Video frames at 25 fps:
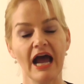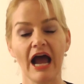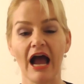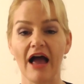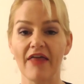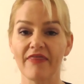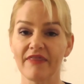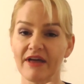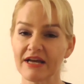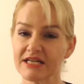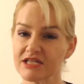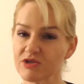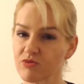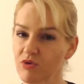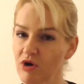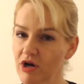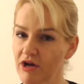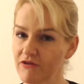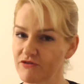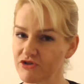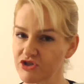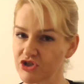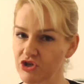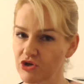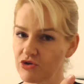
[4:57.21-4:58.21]
and that's why
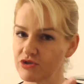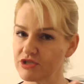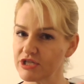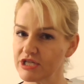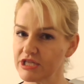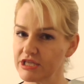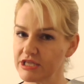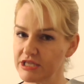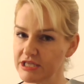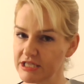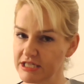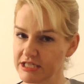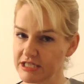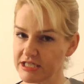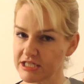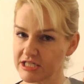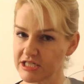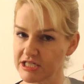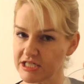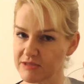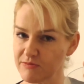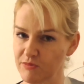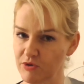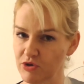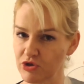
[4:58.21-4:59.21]
I've chosen this
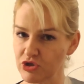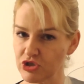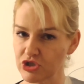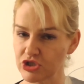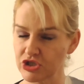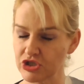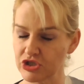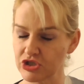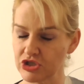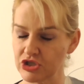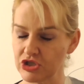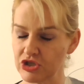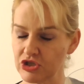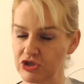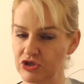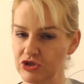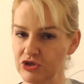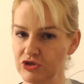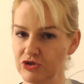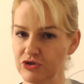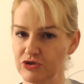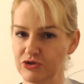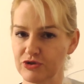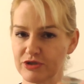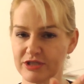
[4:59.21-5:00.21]
dispersion to
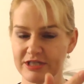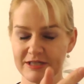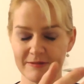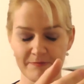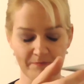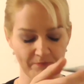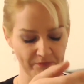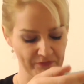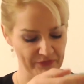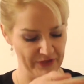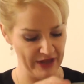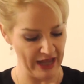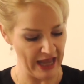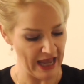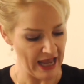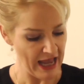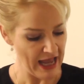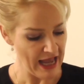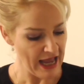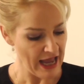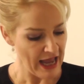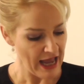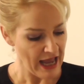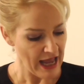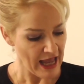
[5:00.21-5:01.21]
use.
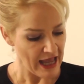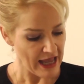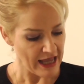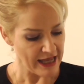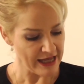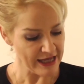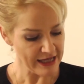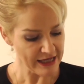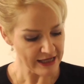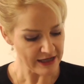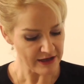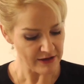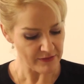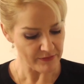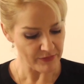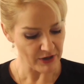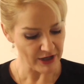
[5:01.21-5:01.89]
Here,